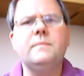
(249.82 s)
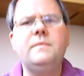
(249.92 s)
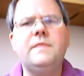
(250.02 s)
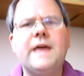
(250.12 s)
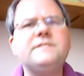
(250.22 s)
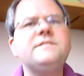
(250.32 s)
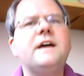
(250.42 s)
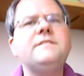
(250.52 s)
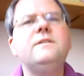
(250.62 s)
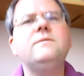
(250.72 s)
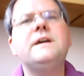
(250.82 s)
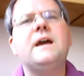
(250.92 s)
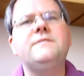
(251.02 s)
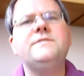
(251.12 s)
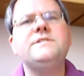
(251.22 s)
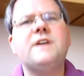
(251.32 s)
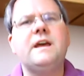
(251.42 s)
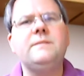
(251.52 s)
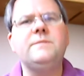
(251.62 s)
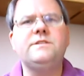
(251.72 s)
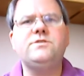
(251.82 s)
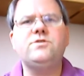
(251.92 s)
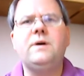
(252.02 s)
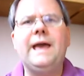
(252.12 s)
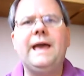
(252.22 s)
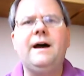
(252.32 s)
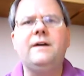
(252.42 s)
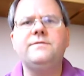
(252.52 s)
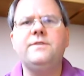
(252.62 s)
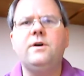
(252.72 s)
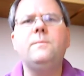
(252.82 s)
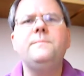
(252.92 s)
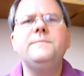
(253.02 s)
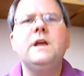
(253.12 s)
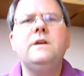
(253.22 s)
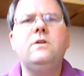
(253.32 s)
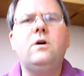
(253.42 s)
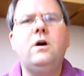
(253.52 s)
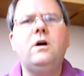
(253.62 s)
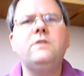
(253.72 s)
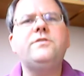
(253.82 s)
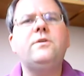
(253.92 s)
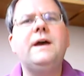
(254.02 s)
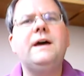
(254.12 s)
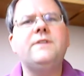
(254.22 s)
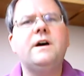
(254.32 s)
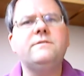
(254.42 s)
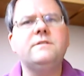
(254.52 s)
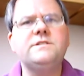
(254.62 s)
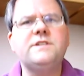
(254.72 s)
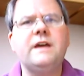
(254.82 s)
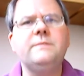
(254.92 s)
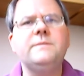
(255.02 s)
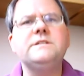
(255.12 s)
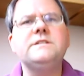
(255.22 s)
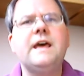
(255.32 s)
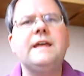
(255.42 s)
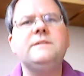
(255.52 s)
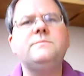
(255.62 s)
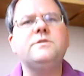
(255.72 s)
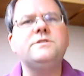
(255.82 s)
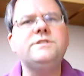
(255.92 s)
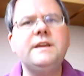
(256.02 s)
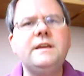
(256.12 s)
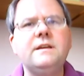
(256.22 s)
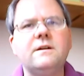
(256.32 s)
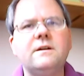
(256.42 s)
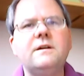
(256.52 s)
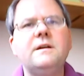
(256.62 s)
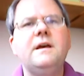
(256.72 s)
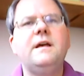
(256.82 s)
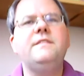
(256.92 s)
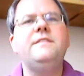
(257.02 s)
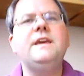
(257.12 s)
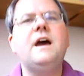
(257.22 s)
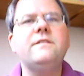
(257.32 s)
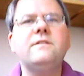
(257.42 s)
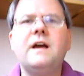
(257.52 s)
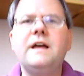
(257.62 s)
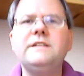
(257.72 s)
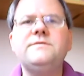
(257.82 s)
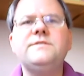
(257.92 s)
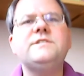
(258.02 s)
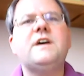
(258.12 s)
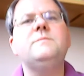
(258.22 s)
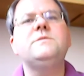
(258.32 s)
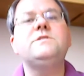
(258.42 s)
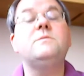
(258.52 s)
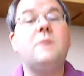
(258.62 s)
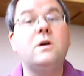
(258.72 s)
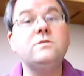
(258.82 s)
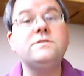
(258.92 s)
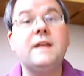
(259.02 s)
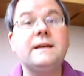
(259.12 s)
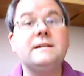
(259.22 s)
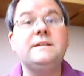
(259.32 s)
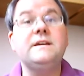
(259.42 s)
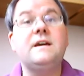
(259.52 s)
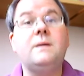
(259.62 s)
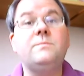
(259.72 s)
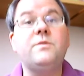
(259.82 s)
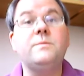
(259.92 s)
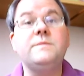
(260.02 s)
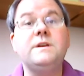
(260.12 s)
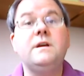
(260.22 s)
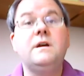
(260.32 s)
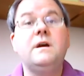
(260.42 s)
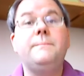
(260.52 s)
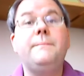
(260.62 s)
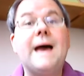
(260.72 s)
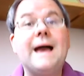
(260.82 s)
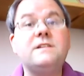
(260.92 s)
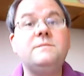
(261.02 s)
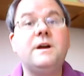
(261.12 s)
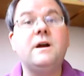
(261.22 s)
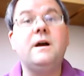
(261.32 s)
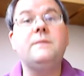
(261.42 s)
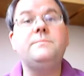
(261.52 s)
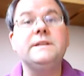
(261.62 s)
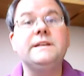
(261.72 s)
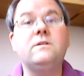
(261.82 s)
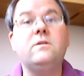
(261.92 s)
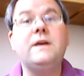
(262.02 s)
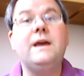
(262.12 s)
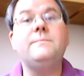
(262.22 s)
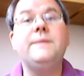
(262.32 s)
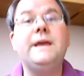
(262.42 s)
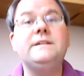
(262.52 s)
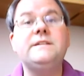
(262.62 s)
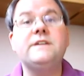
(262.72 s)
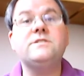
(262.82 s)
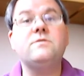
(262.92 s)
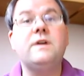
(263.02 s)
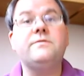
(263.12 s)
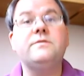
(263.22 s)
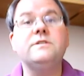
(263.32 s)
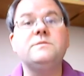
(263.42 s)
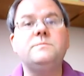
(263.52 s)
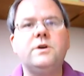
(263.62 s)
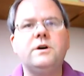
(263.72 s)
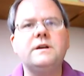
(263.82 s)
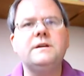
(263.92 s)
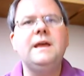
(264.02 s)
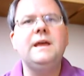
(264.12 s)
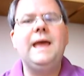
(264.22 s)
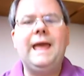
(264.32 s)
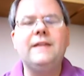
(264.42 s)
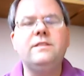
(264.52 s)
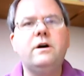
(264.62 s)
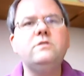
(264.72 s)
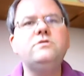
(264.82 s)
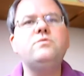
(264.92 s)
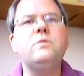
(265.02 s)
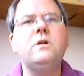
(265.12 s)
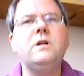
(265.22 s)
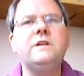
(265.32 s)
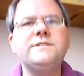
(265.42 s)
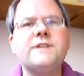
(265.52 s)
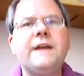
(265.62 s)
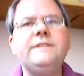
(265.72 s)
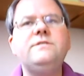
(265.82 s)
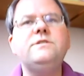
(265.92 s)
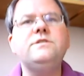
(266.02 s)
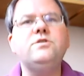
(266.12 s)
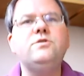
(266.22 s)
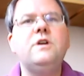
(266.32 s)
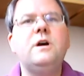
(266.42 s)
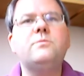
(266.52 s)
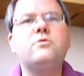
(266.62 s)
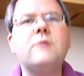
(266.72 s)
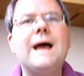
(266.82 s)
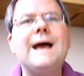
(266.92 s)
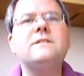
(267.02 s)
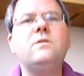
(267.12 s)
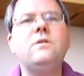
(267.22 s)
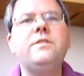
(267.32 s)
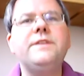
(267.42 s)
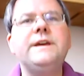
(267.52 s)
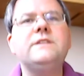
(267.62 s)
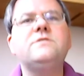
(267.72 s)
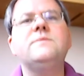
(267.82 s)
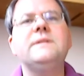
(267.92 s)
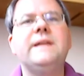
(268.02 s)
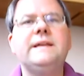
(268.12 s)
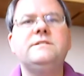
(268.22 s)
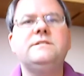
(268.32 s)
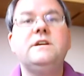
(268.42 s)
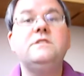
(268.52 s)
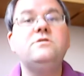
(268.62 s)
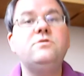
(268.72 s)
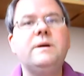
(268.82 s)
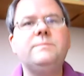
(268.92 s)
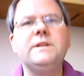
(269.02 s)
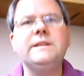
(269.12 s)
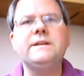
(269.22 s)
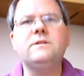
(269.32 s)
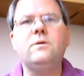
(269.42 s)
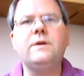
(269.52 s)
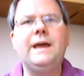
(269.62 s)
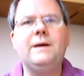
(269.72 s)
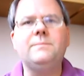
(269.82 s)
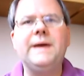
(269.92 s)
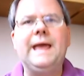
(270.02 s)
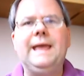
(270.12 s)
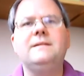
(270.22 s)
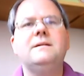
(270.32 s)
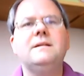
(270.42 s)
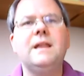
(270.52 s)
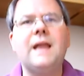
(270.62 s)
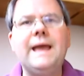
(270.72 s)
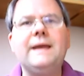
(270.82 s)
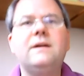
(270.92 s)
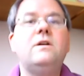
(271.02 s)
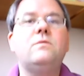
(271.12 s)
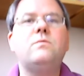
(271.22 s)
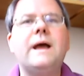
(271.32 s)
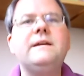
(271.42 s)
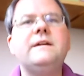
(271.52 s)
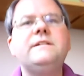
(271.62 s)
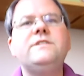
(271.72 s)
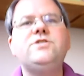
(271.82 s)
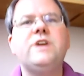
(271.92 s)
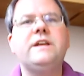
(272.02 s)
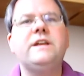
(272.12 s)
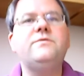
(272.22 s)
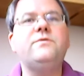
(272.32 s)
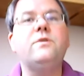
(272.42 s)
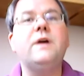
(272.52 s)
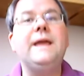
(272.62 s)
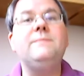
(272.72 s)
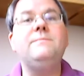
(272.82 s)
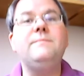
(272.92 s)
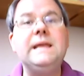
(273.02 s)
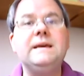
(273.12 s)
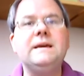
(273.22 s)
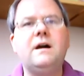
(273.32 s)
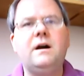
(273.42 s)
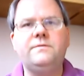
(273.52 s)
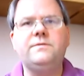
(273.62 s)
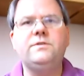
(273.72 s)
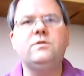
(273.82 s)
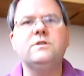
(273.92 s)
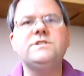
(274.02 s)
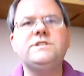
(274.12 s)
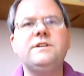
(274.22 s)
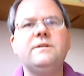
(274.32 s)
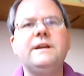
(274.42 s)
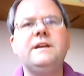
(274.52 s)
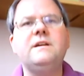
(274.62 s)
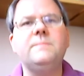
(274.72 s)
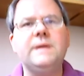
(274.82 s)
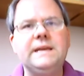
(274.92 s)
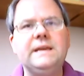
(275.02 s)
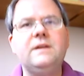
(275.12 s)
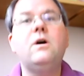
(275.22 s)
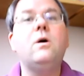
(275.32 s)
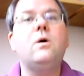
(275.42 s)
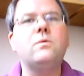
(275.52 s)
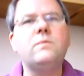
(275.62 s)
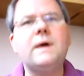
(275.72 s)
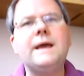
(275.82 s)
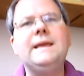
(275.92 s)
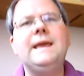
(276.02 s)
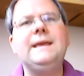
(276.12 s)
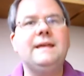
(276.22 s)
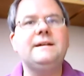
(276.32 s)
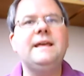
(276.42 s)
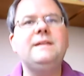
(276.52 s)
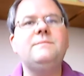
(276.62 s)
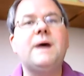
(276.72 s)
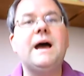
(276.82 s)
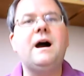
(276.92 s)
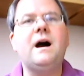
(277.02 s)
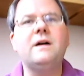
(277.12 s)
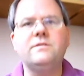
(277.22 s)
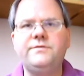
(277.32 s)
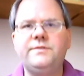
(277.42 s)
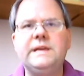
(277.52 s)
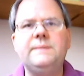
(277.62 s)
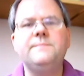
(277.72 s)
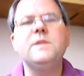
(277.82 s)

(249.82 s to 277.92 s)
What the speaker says: that's not the only kind of assignment that you'll have, though. You'll also have other assignments, and in particular, the other kinds of assignments are most likely to come from the McNamara Political Campaign Desk Reference book. And those will assign you to do practical things related to a political campaign, like write an agenda for a meeting of your steering committee, or write a candidate biography,